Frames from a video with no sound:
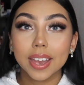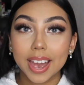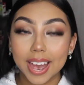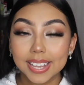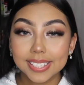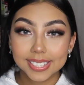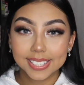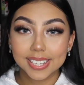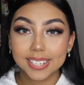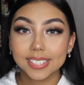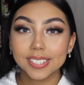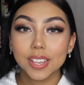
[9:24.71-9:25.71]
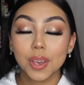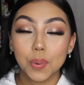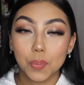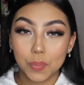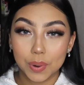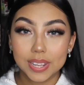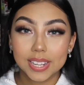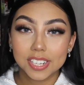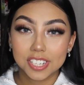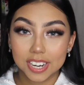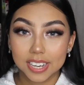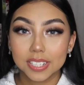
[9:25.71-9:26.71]
At 6, when they
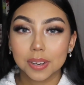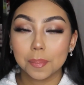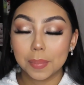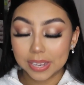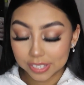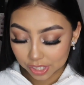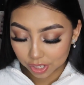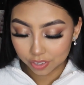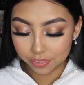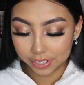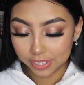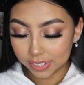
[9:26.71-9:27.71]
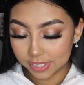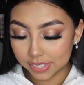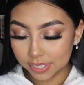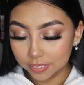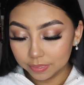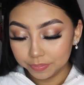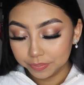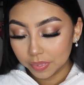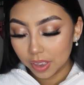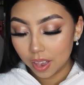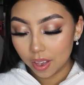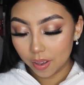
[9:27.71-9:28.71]
checked my cervix,
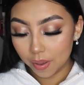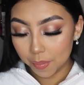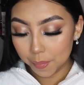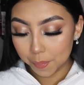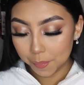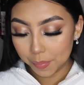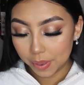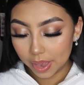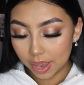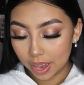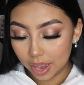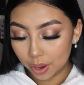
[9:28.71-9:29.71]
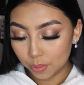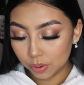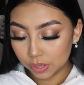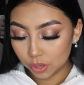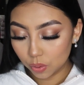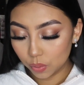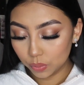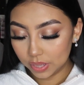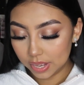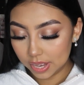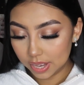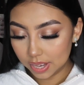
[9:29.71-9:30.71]
I was
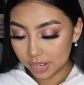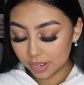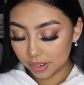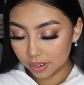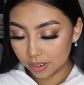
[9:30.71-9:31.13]
only